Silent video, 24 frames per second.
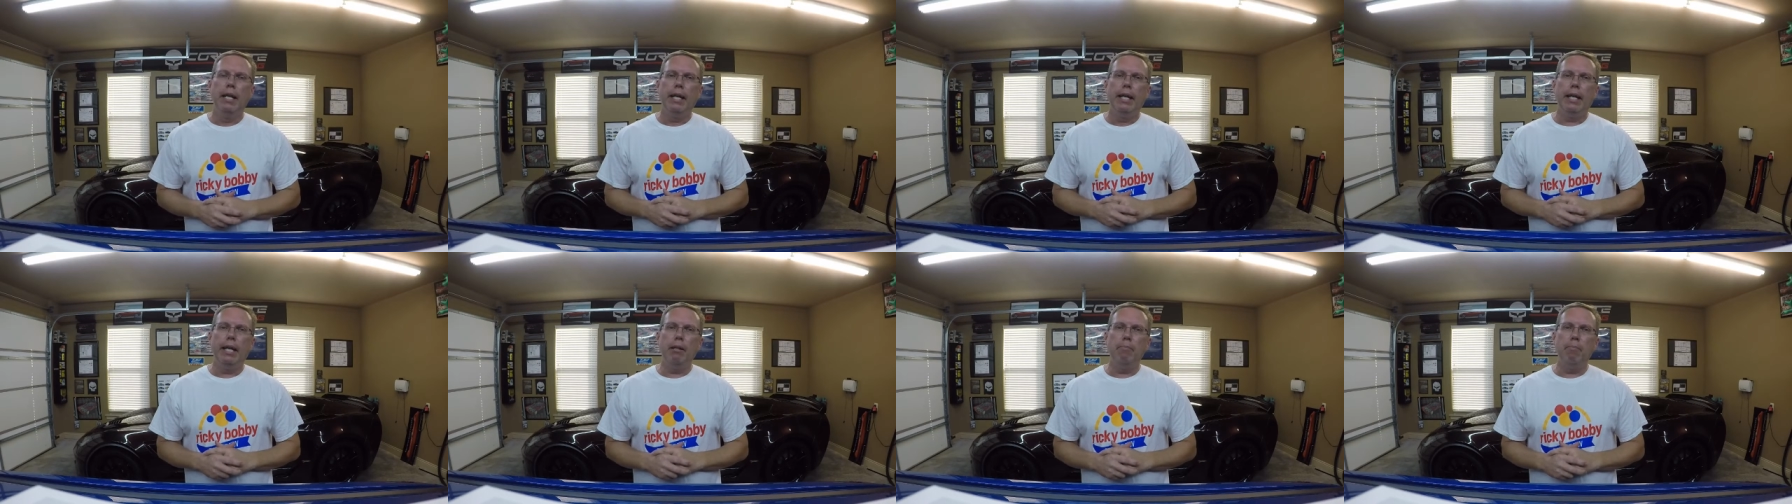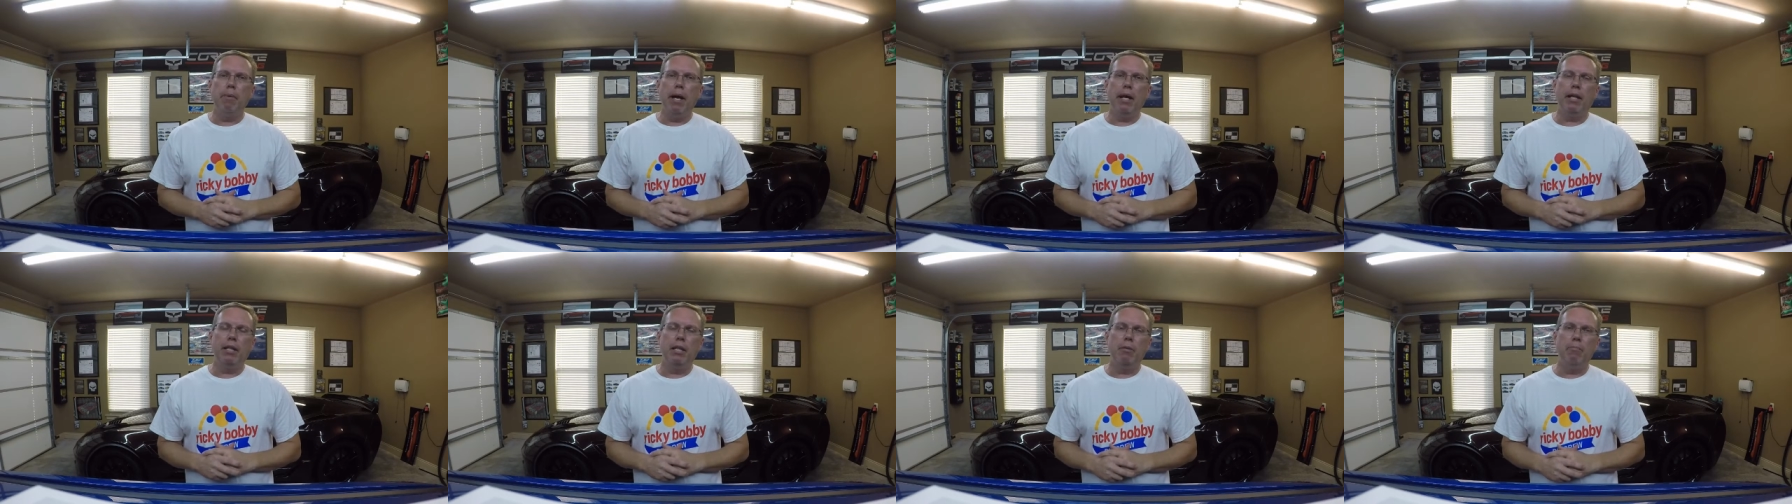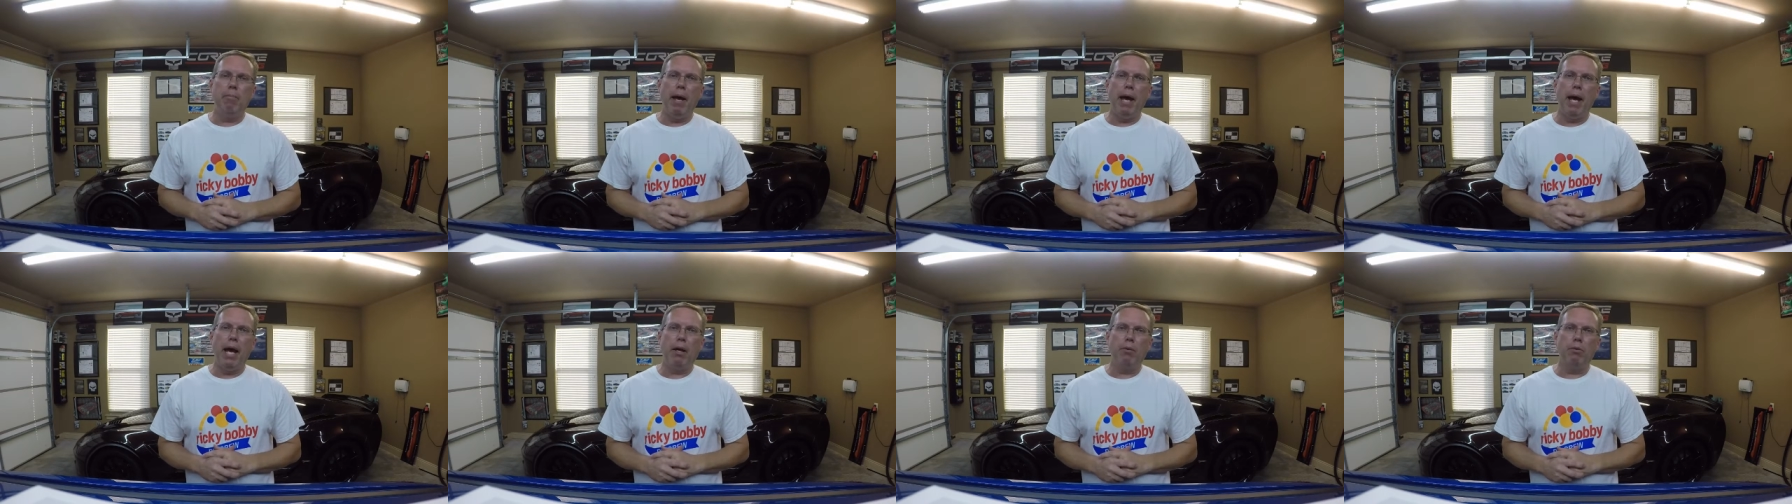Getting back to the
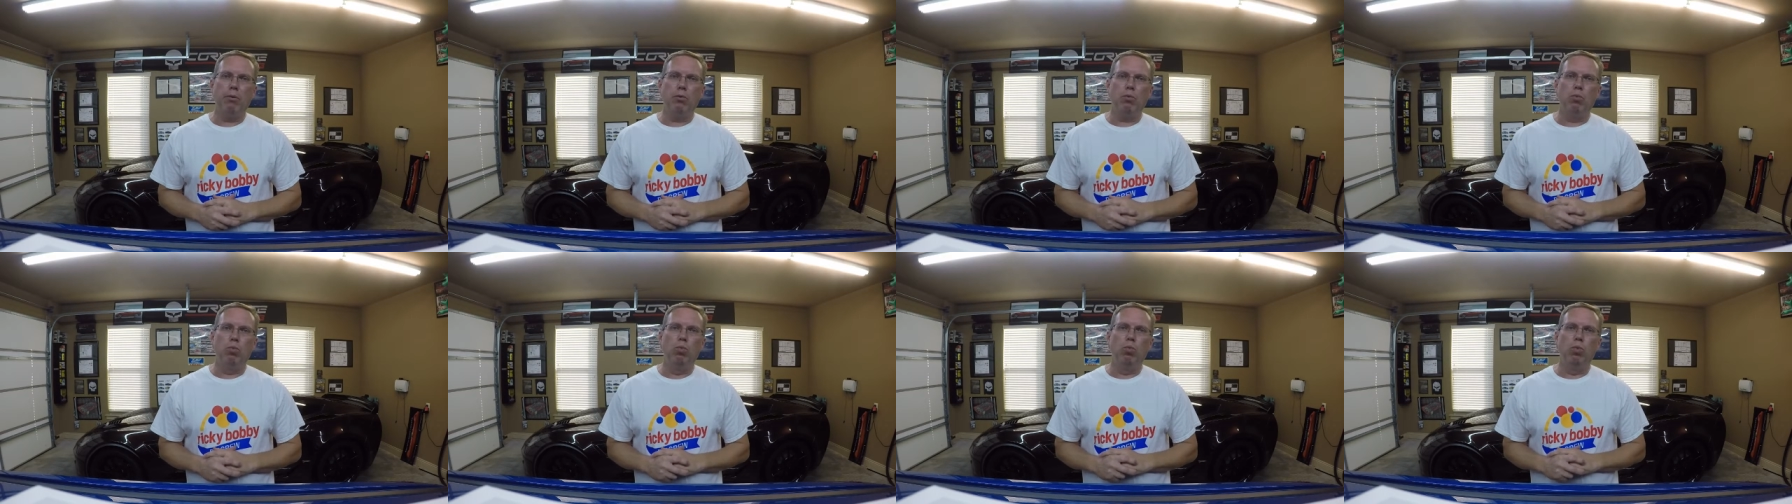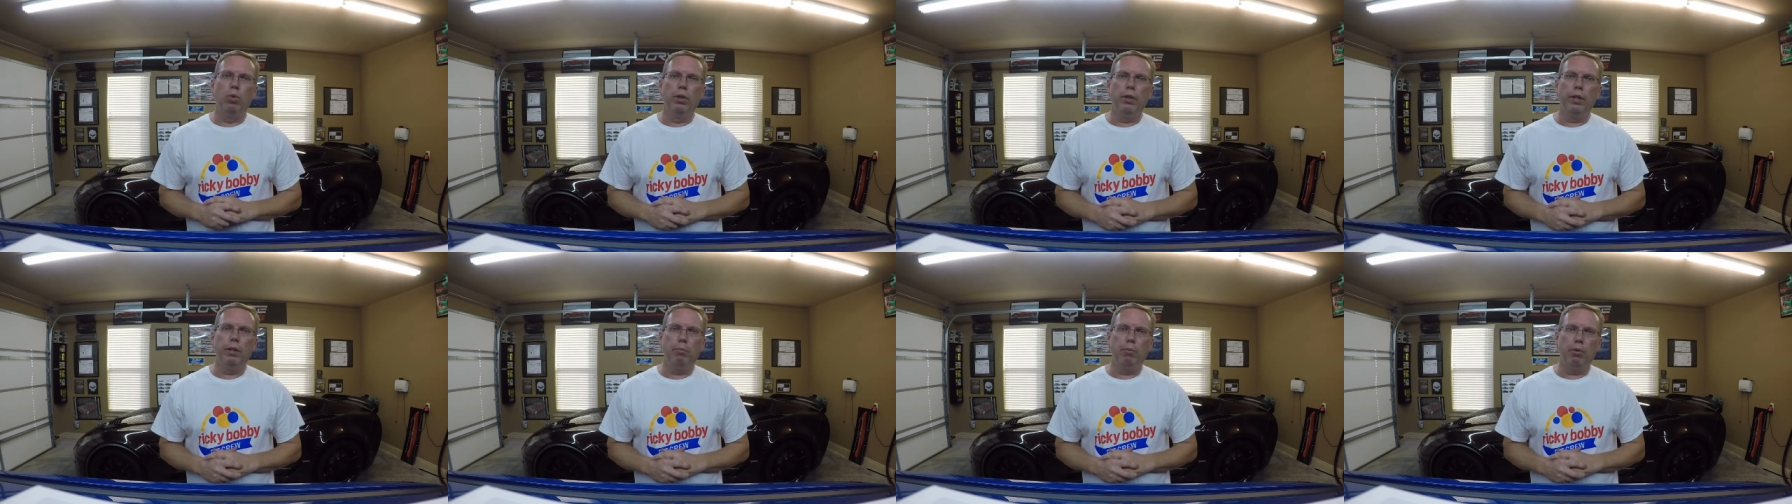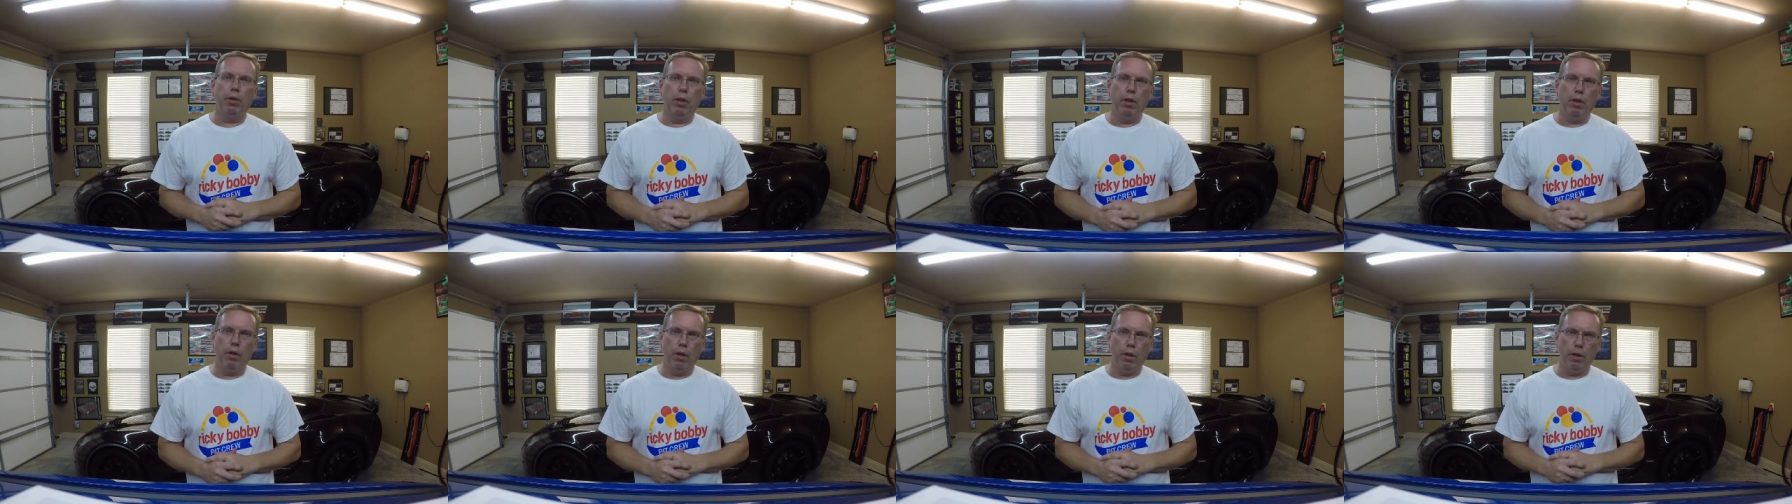back was really
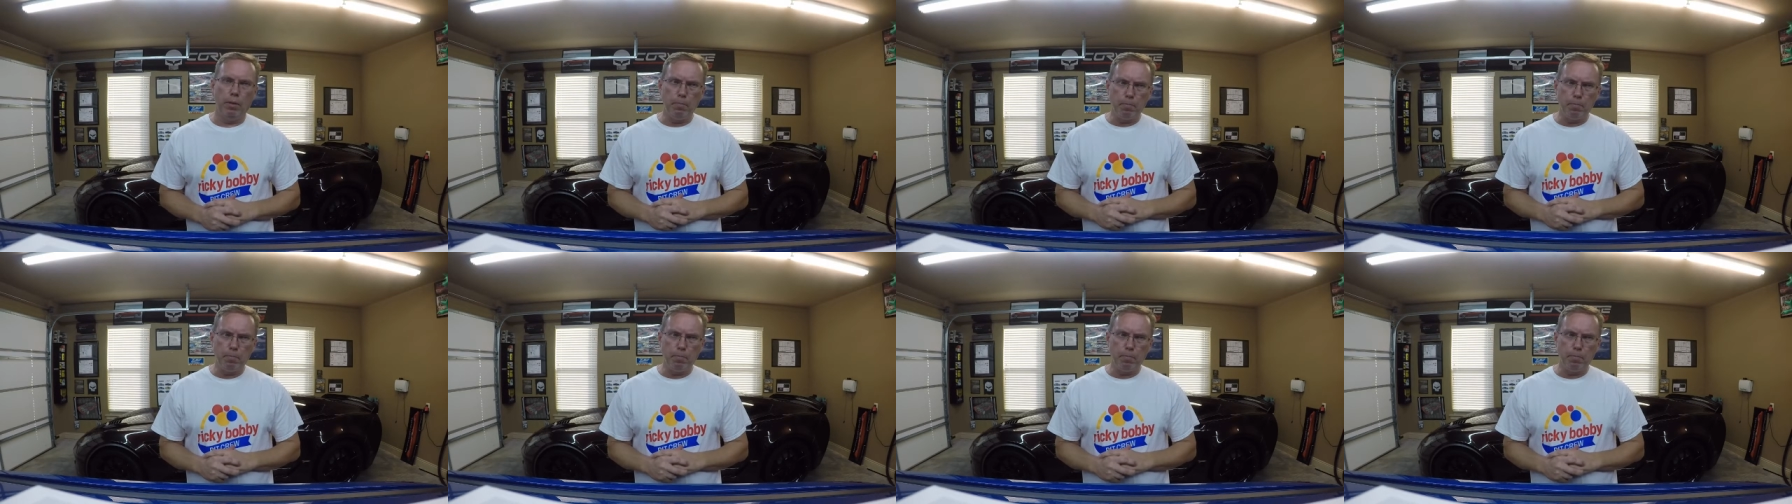pretty hard.